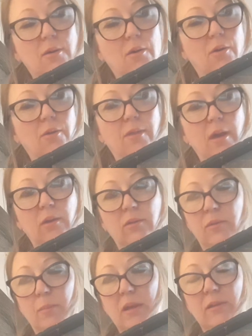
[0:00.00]

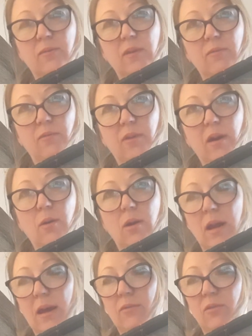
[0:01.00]
those bits of info
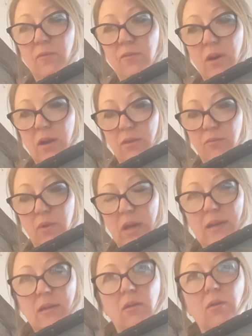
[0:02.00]
and have some further
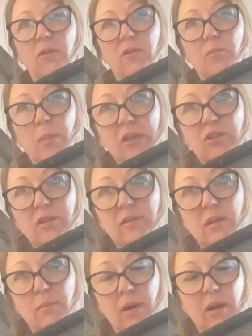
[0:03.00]
reading on the
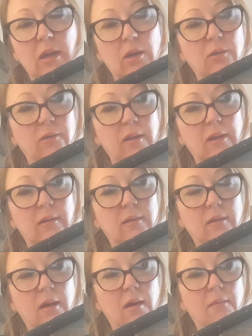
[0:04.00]
species that might use
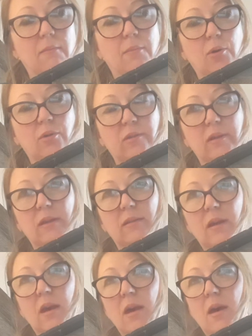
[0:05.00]
these
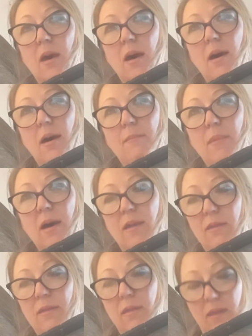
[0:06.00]
boxes.
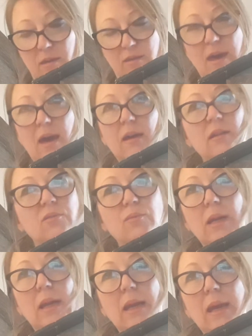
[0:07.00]
And that is
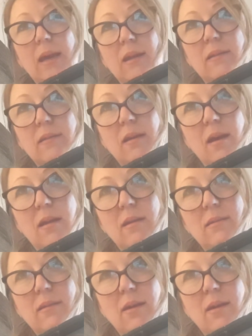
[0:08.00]
really it. And